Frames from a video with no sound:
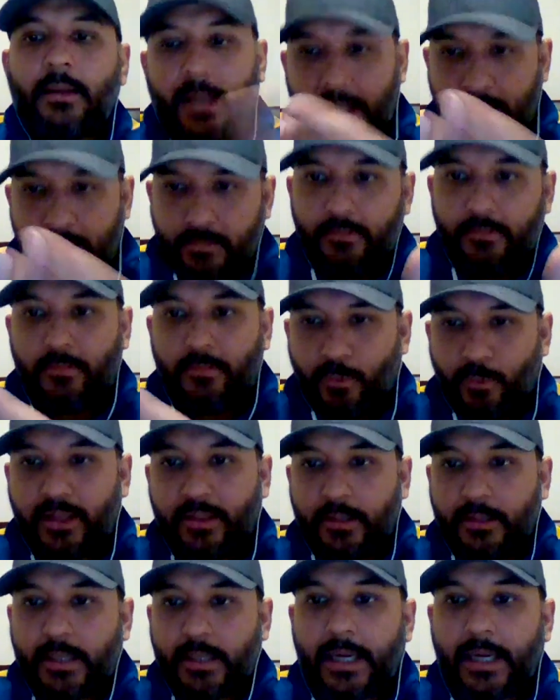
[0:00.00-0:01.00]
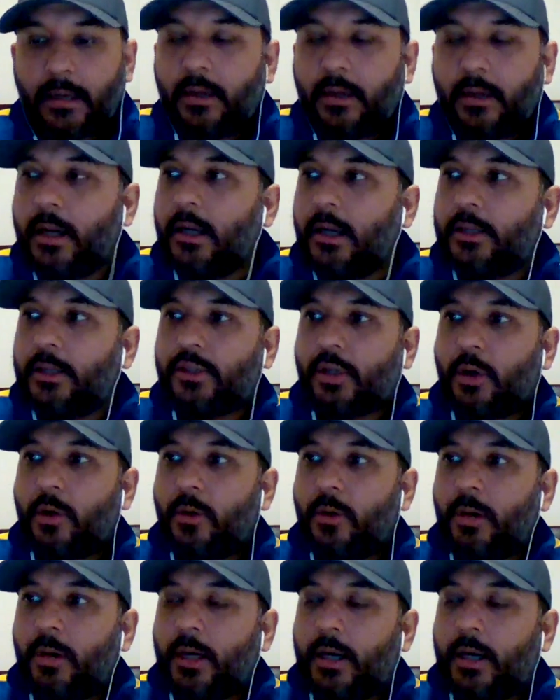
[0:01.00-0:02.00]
and won the title. So